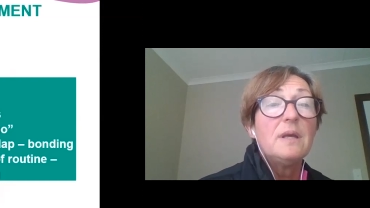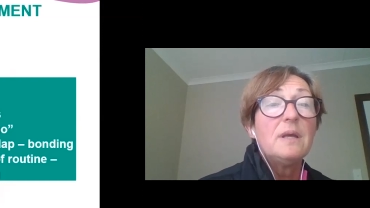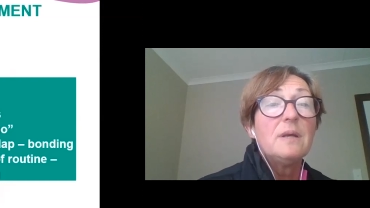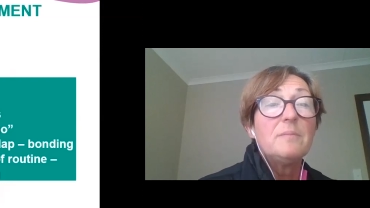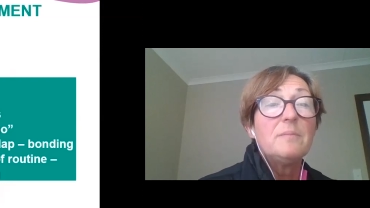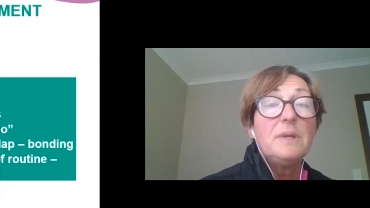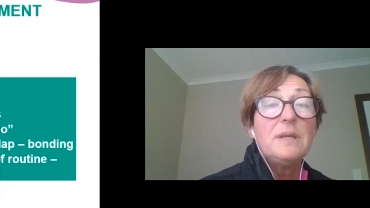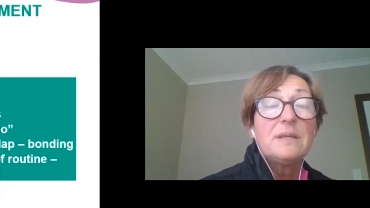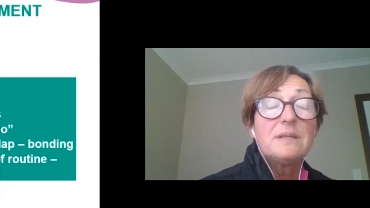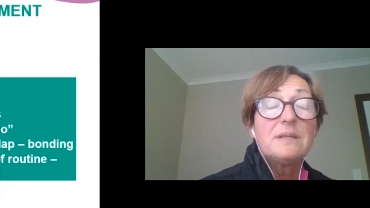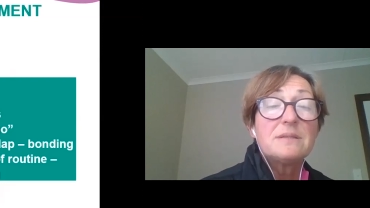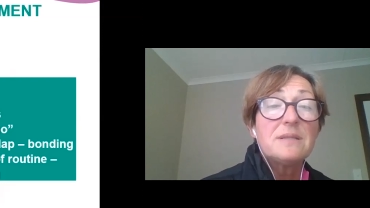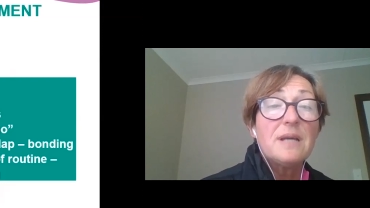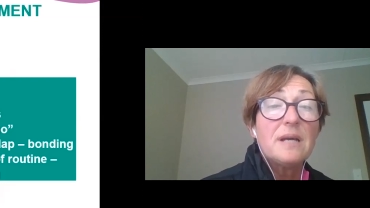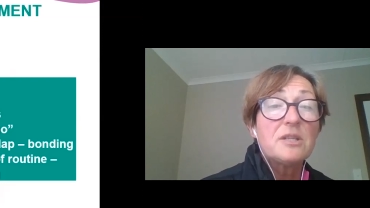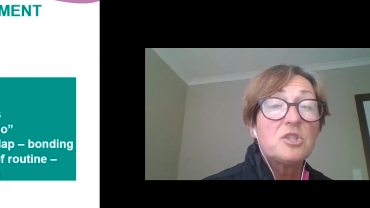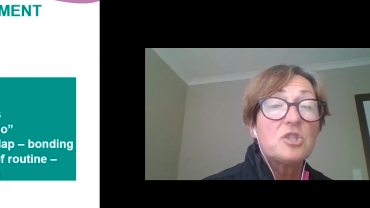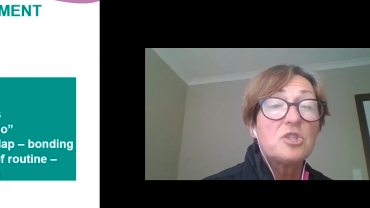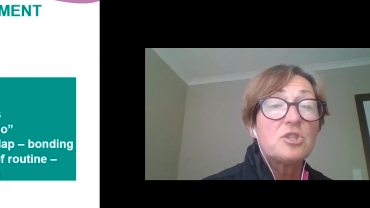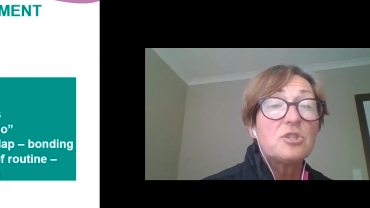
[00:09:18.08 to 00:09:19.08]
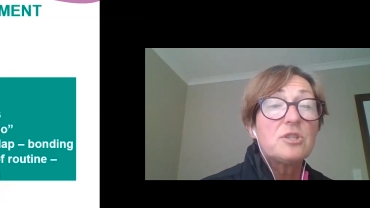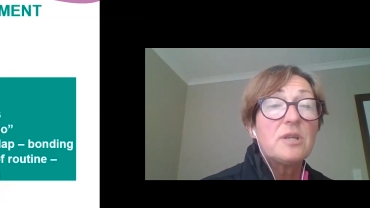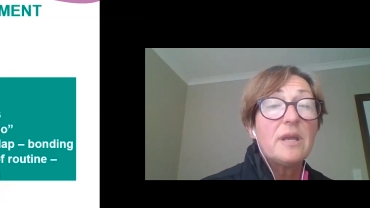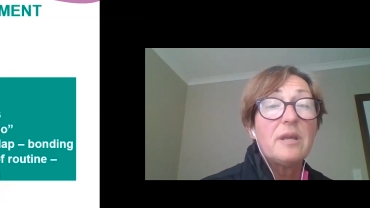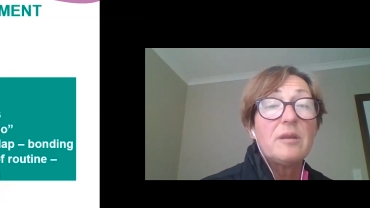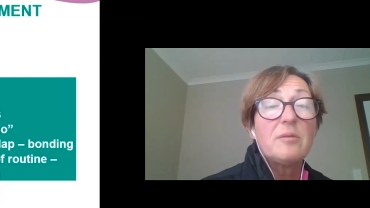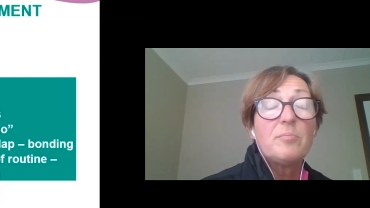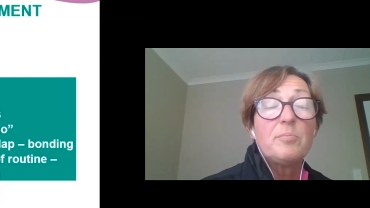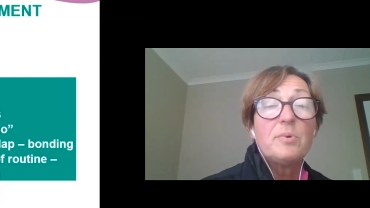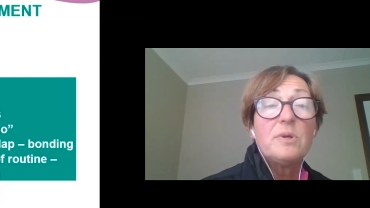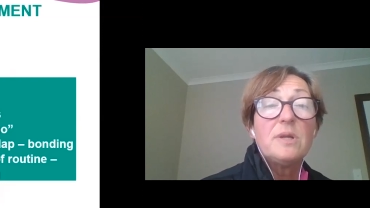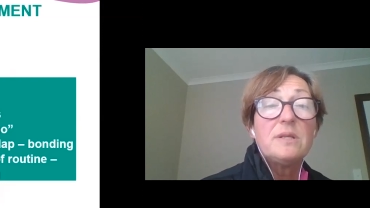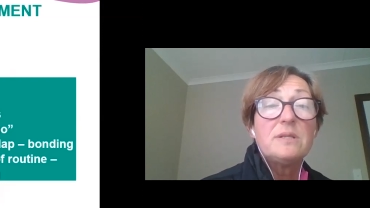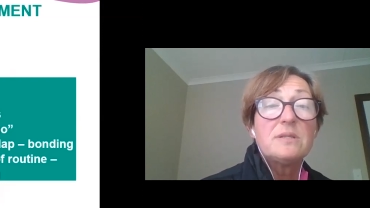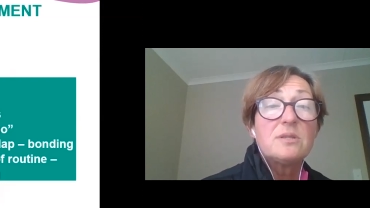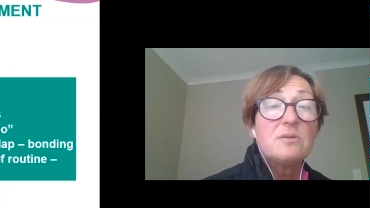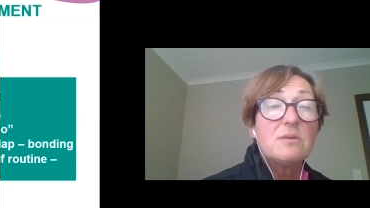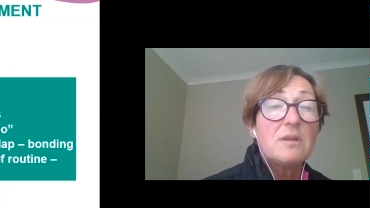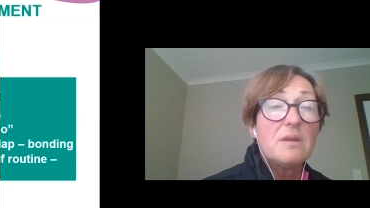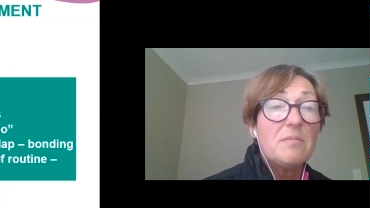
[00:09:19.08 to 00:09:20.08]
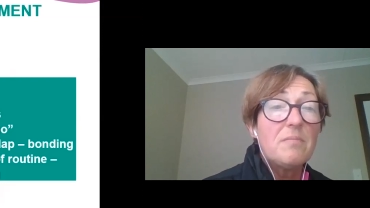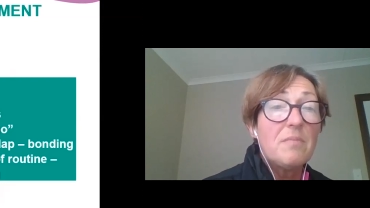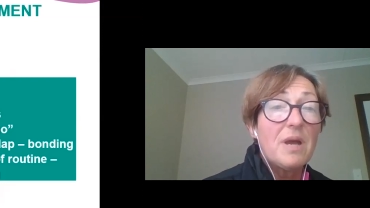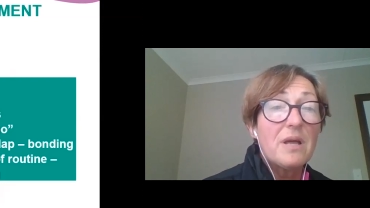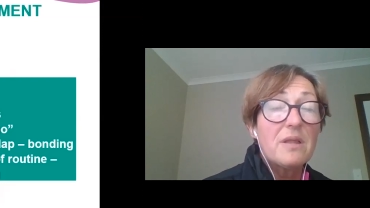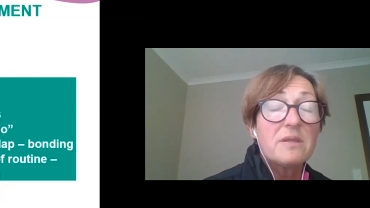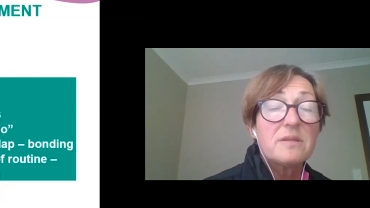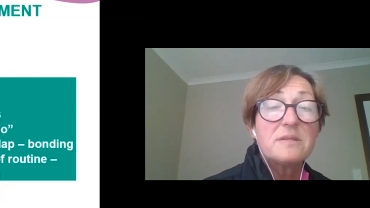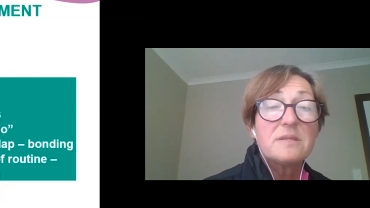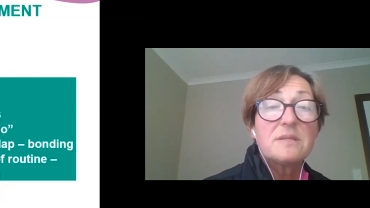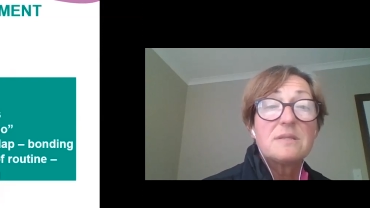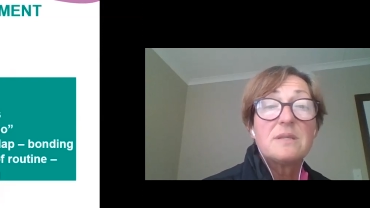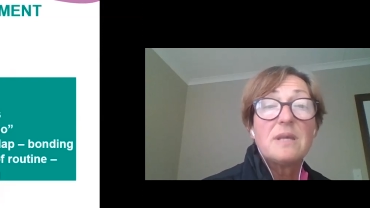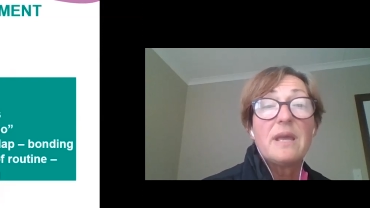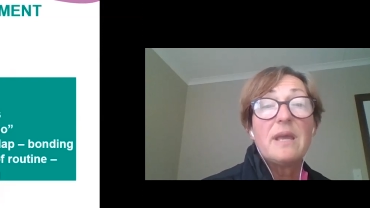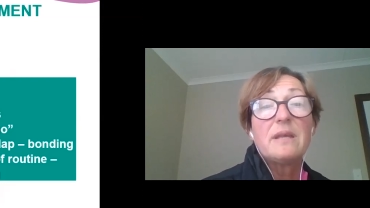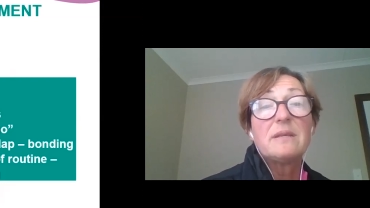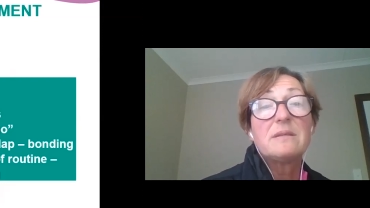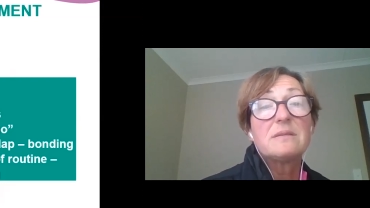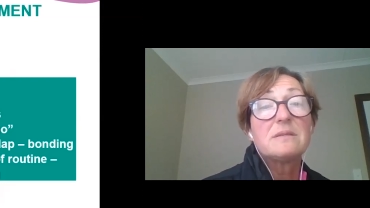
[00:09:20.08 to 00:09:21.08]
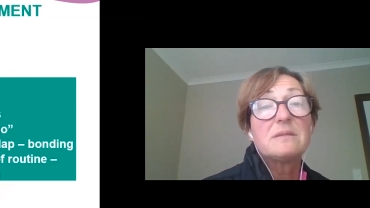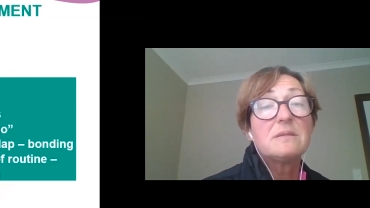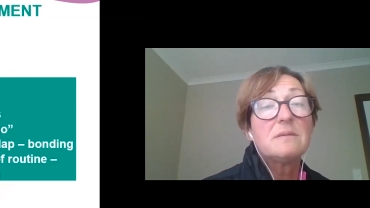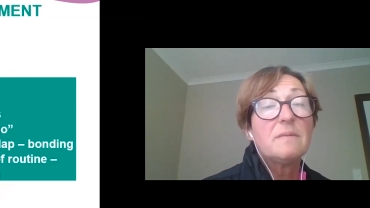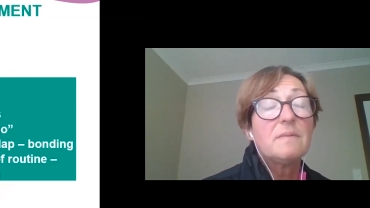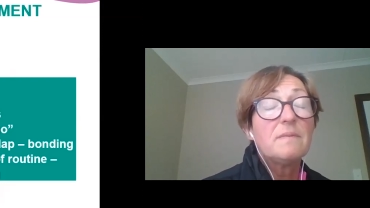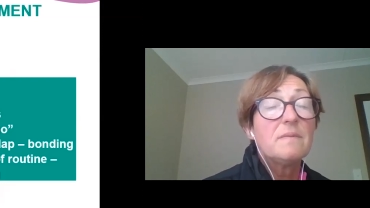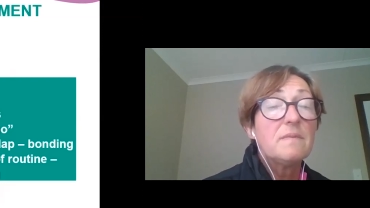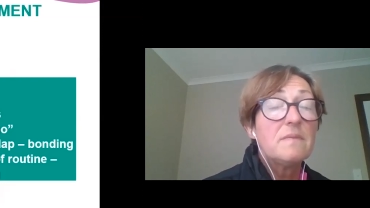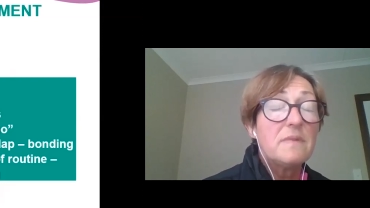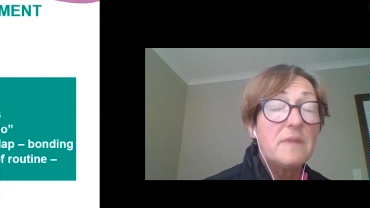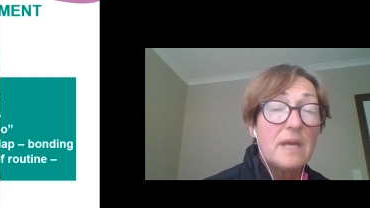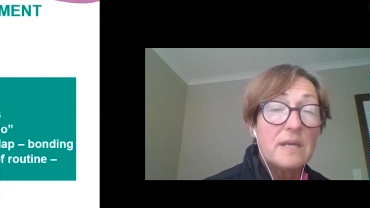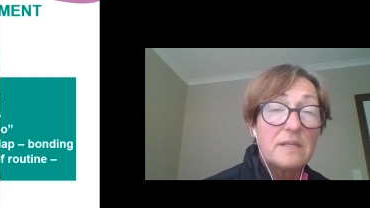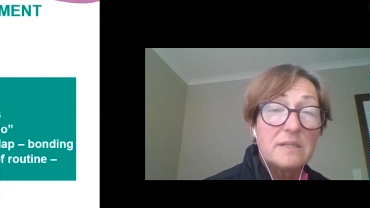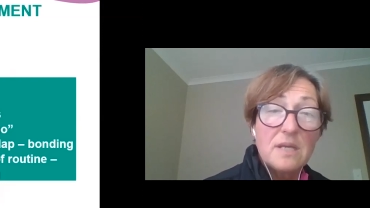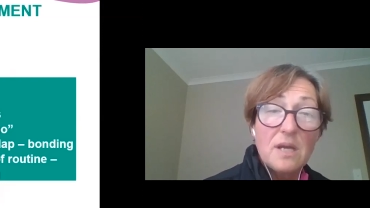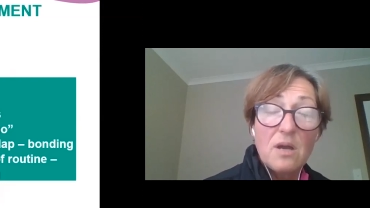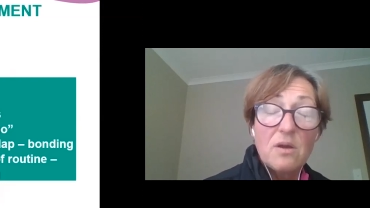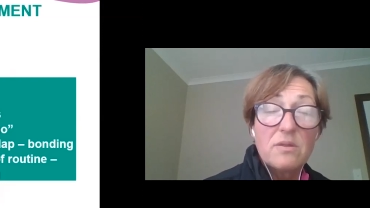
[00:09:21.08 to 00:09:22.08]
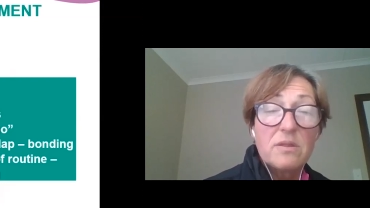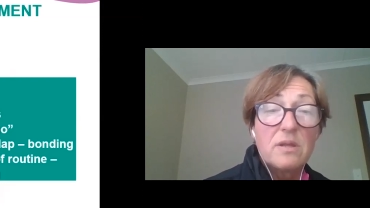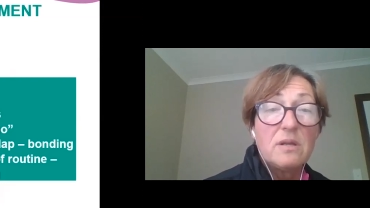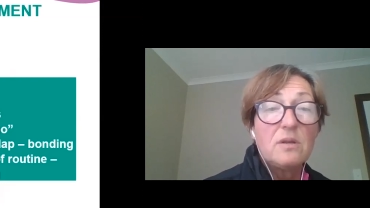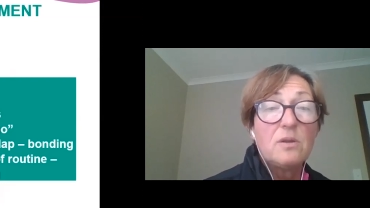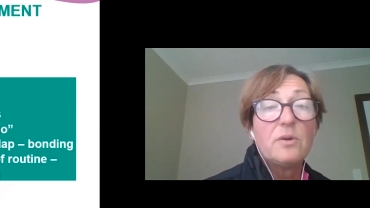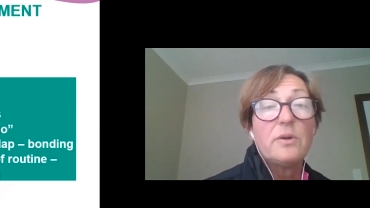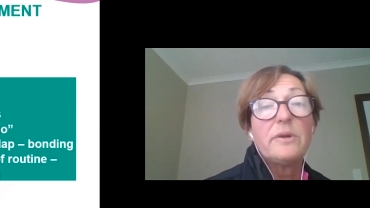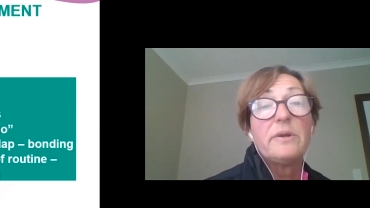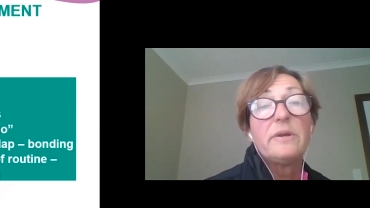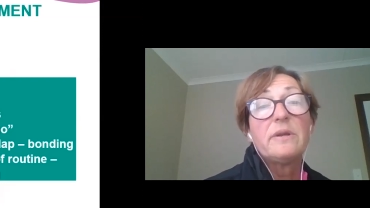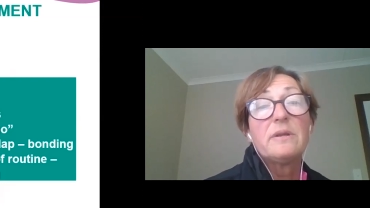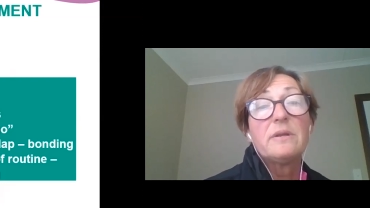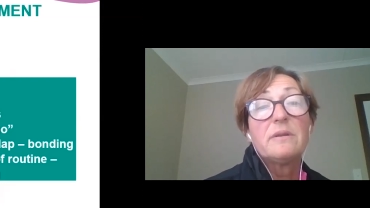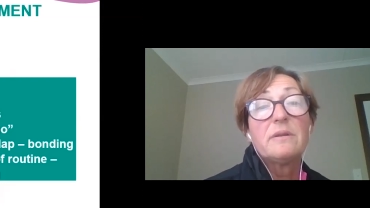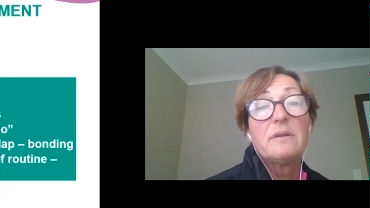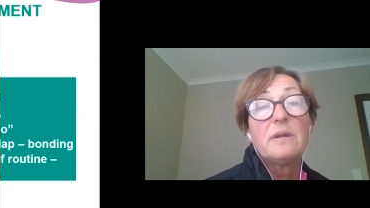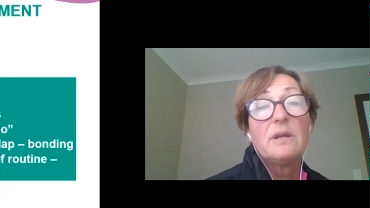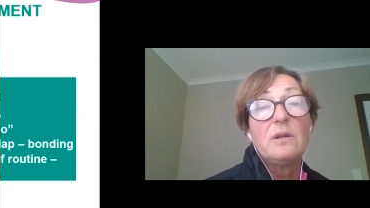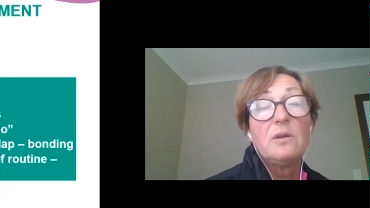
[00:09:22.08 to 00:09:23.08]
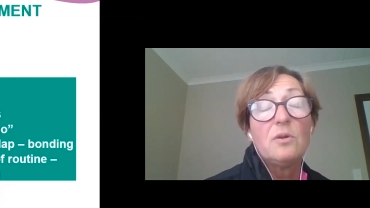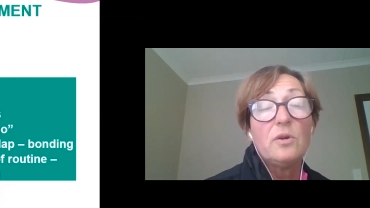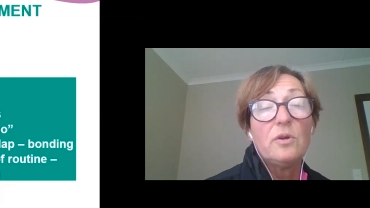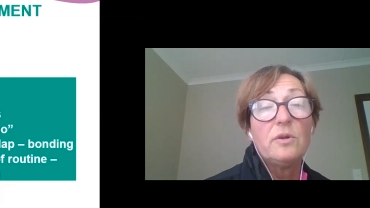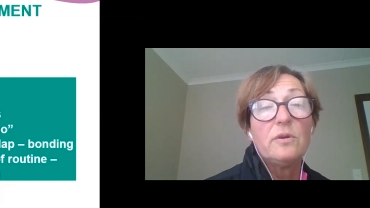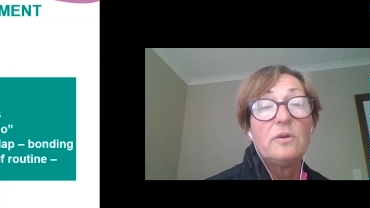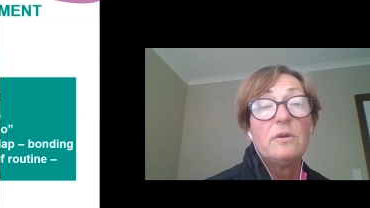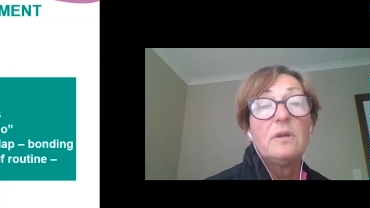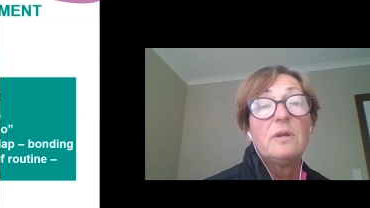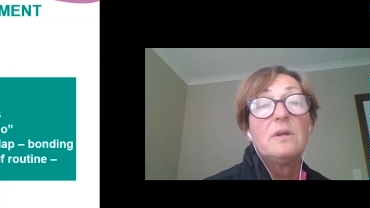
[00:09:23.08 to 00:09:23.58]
being touched and put into their mouths, and that's how they learn. They learn